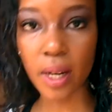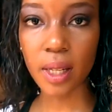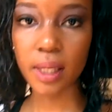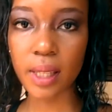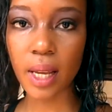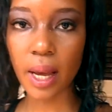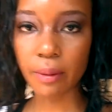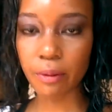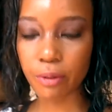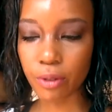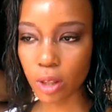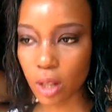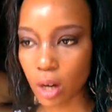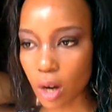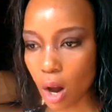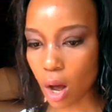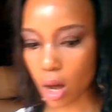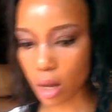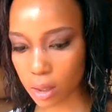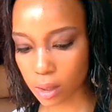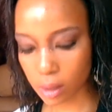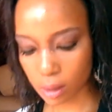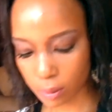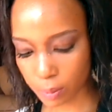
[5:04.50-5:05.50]
it's finally time for the
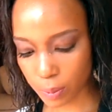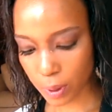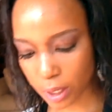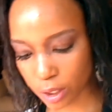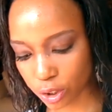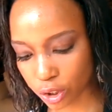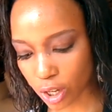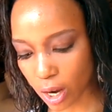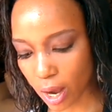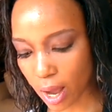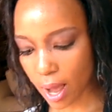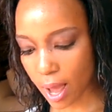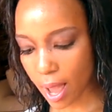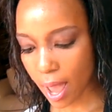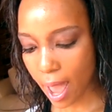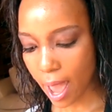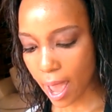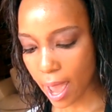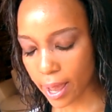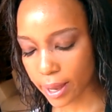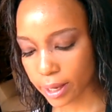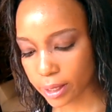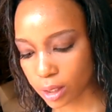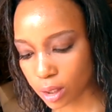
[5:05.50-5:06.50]
last picture,
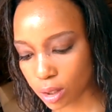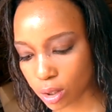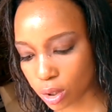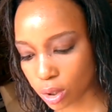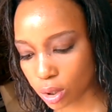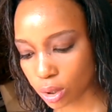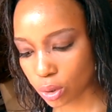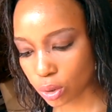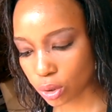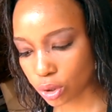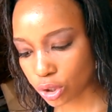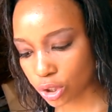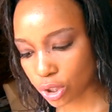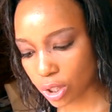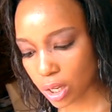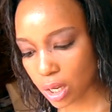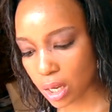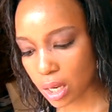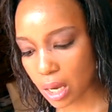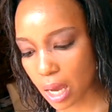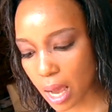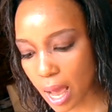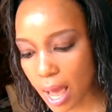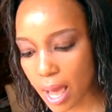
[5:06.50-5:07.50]
and
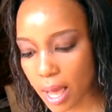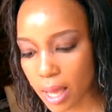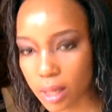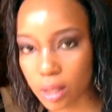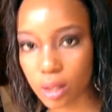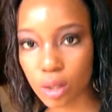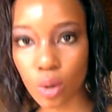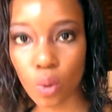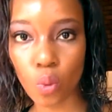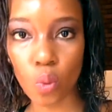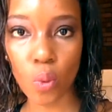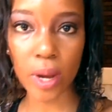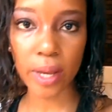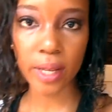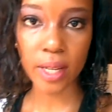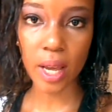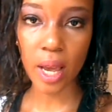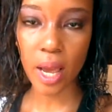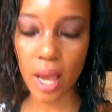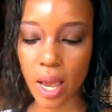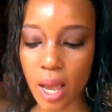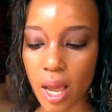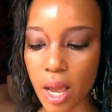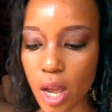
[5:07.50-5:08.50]
she has
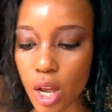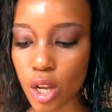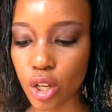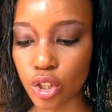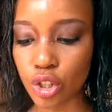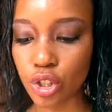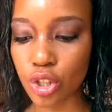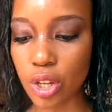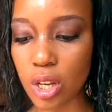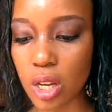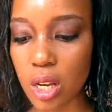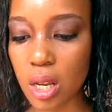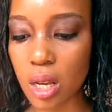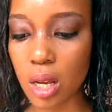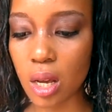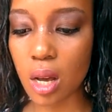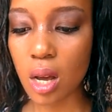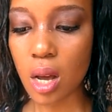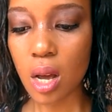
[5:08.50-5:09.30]
white hair, she